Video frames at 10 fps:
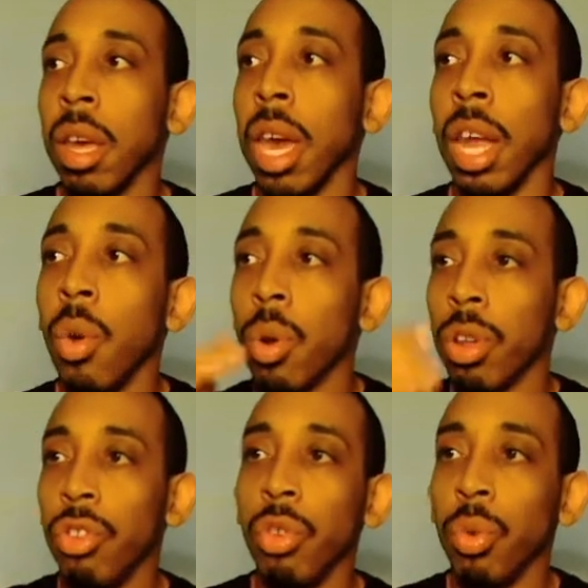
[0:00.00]
in order
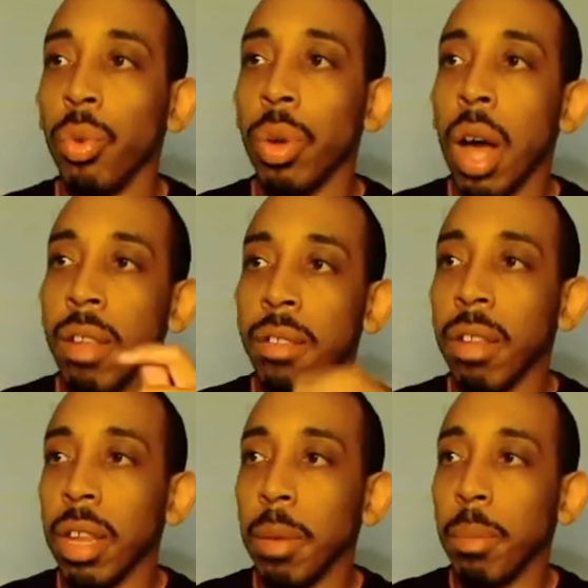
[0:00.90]
to
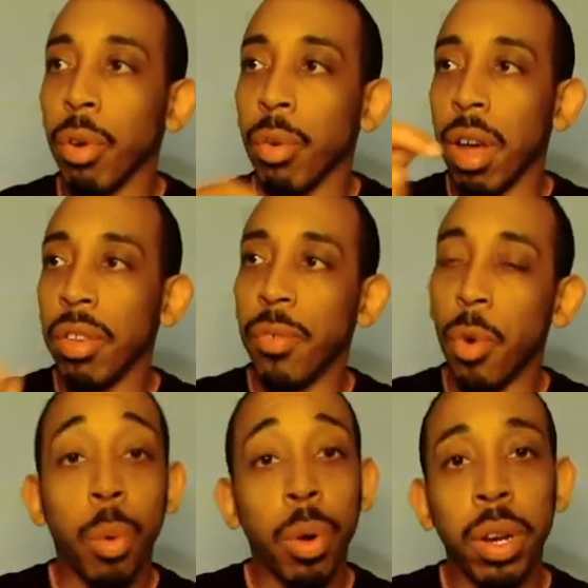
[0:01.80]
constantly progress
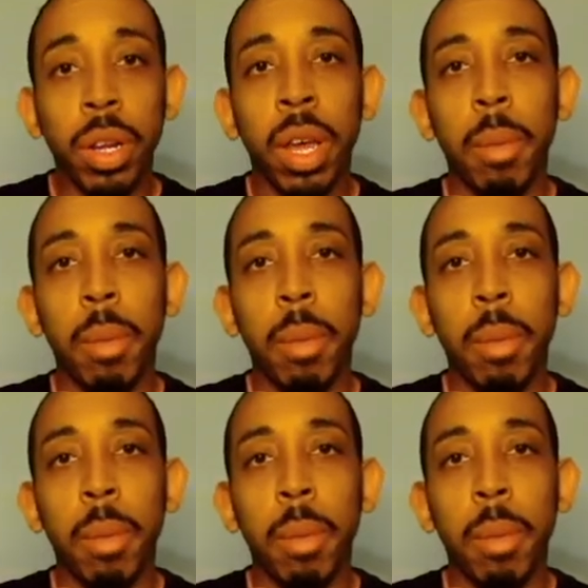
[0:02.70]
forward.